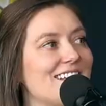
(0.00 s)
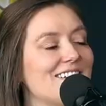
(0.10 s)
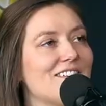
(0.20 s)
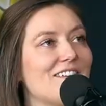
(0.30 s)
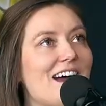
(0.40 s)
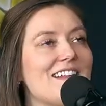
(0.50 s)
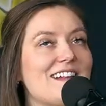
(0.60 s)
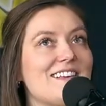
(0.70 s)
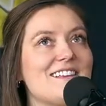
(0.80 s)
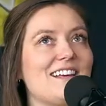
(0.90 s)
And so
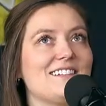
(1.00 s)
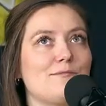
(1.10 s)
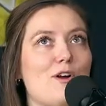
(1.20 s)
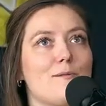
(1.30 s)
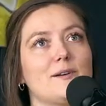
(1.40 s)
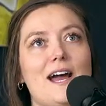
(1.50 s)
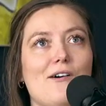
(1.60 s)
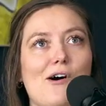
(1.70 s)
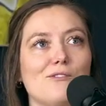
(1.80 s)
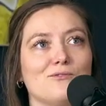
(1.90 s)
I think that's probably
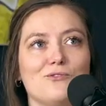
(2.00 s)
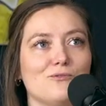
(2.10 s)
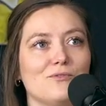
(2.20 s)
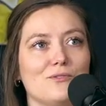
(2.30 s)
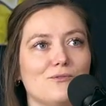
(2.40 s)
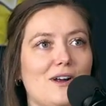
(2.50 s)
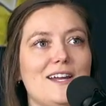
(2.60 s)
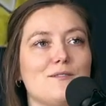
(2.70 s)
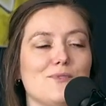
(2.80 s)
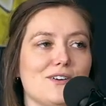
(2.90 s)
how I'll
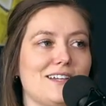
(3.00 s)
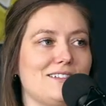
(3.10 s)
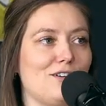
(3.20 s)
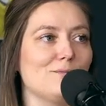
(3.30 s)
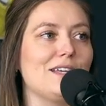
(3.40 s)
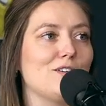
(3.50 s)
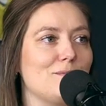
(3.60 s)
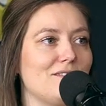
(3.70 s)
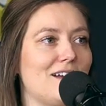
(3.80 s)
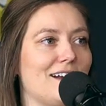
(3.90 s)
write a book is it'll
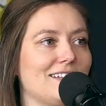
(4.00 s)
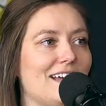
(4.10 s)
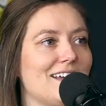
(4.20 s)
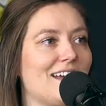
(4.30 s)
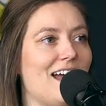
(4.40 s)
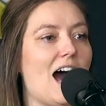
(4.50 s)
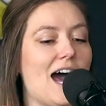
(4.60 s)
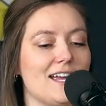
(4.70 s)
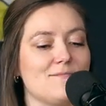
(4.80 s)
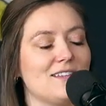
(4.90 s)
be very like,
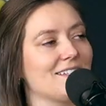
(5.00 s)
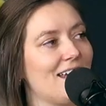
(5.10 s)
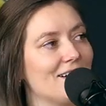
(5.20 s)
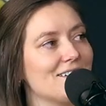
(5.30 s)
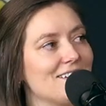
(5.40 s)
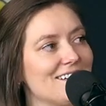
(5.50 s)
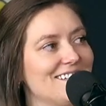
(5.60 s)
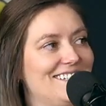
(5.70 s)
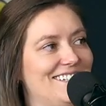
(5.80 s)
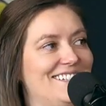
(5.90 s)
I am this character.
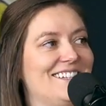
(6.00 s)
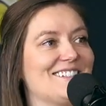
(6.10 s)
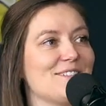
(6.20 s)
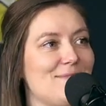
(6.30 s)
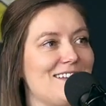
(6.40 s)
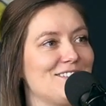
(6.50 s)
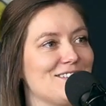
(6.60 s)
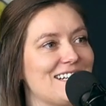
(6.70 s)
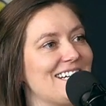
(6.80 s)
This is my story.